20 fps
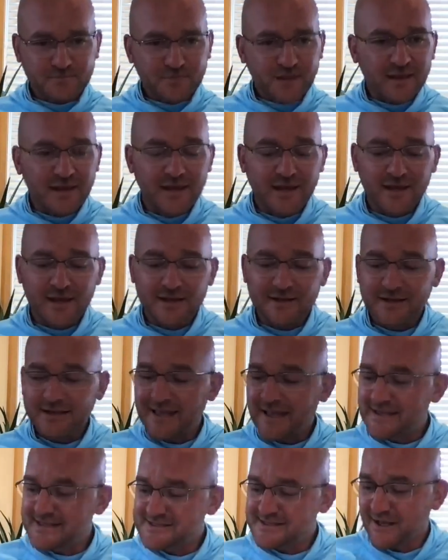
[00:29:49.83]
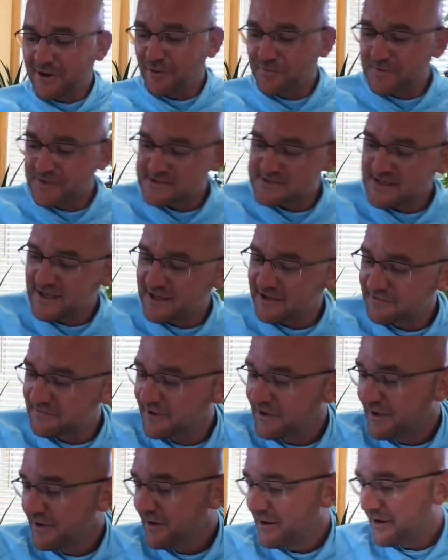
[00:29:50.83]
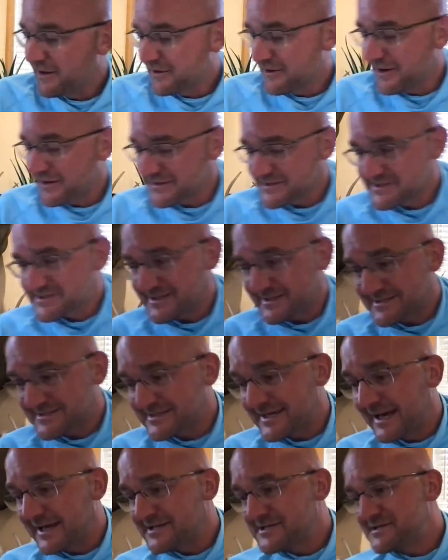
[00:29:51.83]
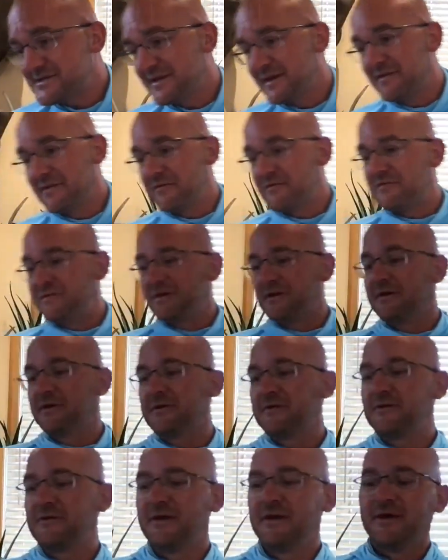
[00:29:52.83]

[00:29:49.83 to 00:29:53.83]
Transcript: and it has helped us have a lot of success in the field.